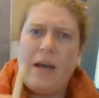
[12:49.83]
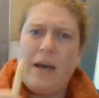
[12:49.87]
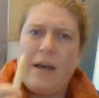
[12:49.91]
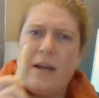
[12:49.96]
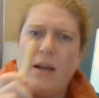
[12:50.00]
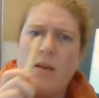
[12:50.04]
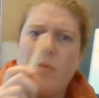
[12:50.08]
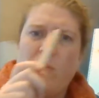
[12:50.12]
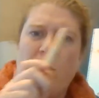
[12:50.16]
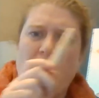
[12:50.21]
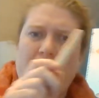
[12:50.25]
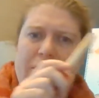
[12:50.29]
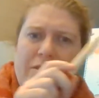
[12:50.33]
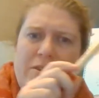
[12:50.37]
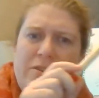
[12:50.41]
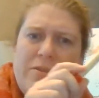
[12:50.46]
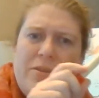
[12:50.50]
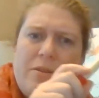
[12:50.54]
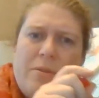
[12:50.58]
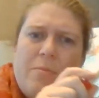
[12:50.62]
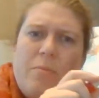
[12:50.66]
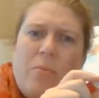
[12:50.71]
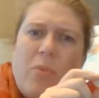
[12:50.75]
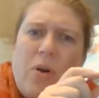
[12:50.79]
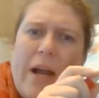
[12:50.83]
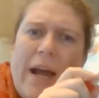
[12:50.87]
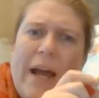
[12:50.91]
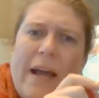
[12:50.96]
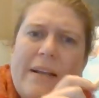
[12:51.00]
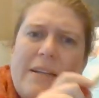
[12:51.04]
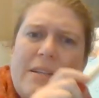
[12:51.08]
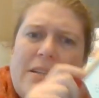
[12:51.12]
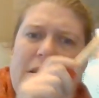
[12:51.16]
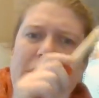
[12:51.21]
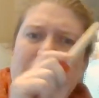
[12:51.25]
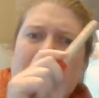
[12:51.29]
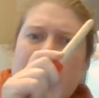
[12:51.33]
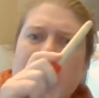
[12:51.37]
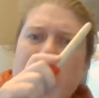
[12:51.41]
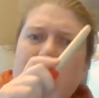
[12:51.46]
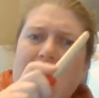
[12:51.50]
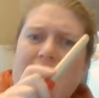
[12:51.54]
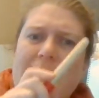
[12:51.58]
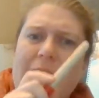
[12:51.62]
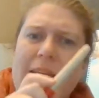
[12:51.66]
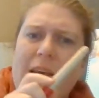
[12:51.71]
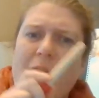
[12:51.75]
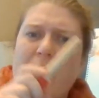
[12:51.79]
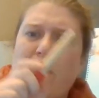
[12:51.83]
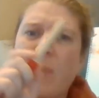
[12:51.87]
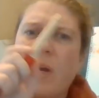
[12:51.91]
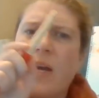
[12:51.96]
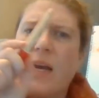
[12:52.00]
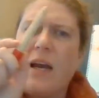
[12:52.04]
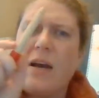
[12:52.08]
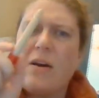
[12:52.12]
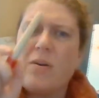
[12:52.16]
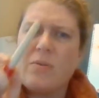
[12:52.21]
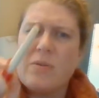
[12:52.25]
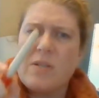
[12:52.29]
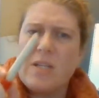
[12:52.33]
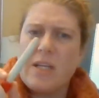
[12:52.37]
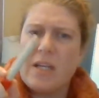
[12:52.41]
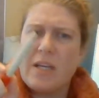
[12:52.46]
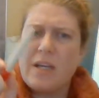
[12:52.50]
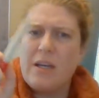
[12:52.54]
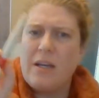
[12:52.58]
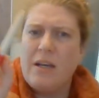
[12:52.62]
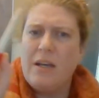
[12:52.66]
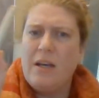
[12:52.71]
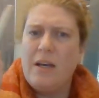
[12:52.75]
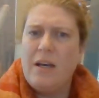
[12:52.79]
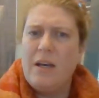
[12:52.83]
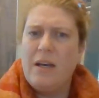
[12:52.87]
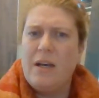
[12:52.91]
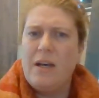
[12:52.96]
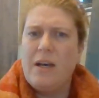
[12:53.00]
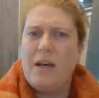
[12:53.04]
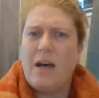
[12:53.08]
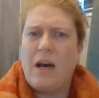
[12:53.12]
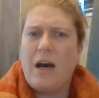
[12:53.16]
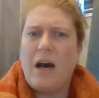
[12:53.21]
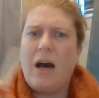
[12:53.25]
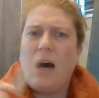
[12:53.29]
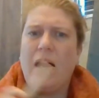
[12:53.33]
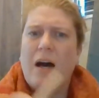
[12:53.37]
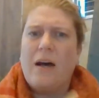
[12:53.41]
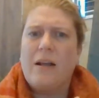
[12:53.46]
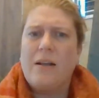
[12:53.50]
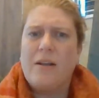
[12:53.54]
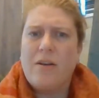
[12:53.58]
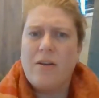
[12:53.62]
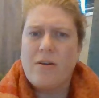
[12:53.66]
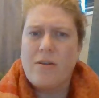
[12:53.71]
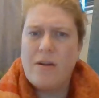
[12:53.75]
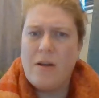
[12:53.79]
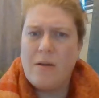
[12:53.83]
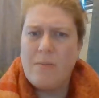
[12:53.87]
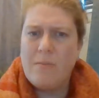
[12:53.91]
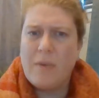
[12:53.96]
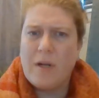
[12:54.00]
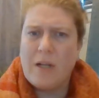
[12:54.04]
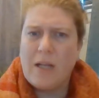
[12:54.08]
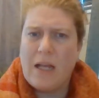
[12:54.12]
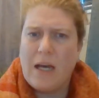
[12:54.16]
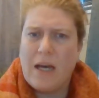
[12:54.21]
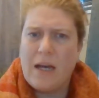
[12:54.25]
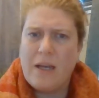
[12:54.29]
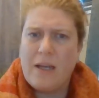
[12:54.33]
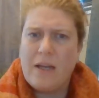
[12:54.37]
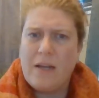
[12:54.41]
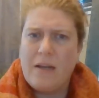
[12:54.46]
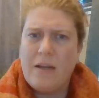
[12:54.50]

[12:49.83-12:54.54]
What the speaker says: I want you to practice some skip counting on your number line.